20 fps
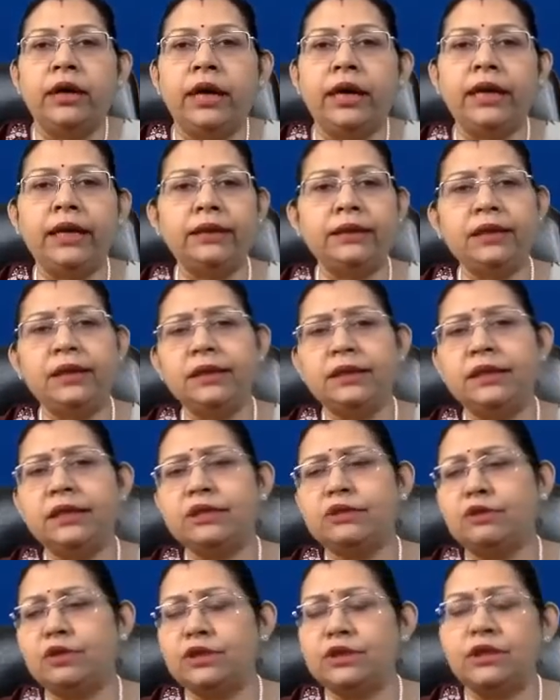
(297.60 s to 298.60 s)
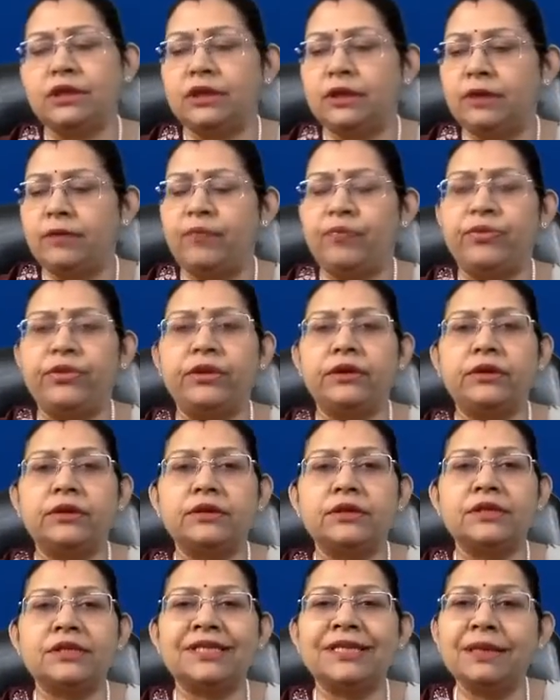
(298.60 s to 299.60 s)
And I think this was the
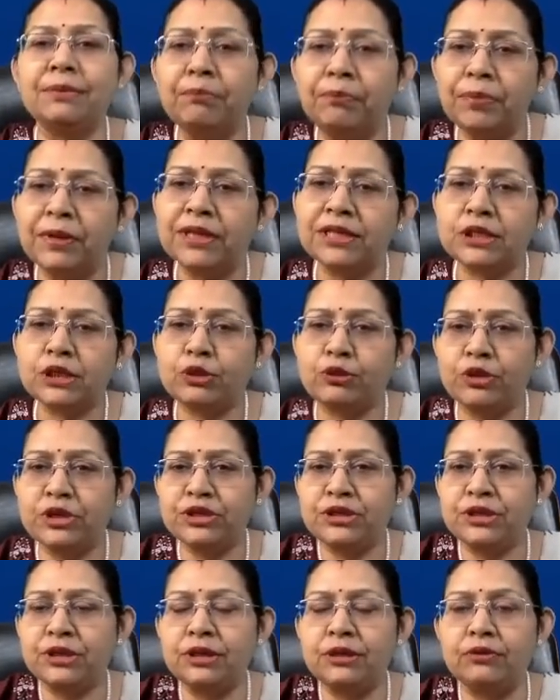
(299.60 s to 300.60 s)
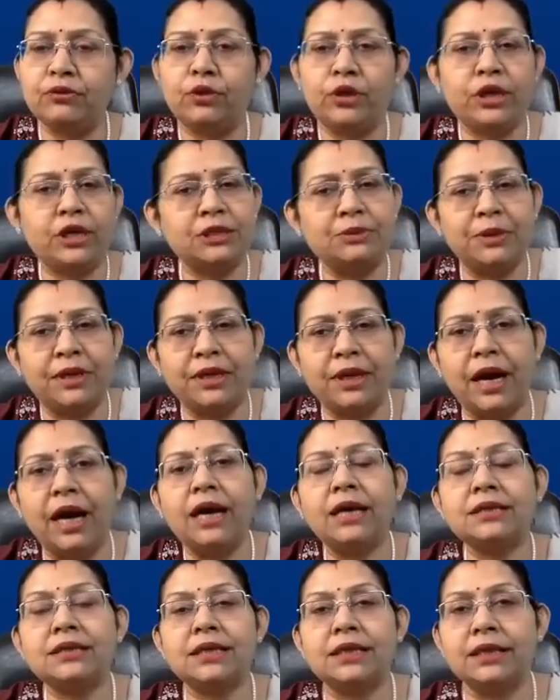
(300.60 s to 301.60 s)
simplest question what has been
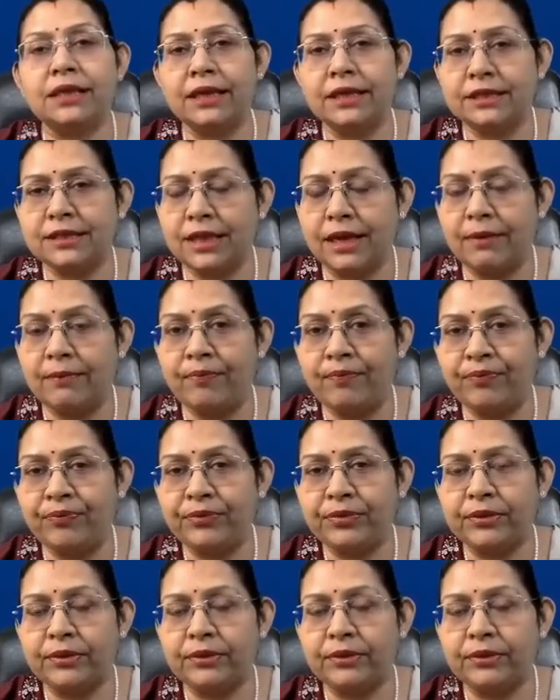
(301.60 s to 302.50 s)
asked in the exam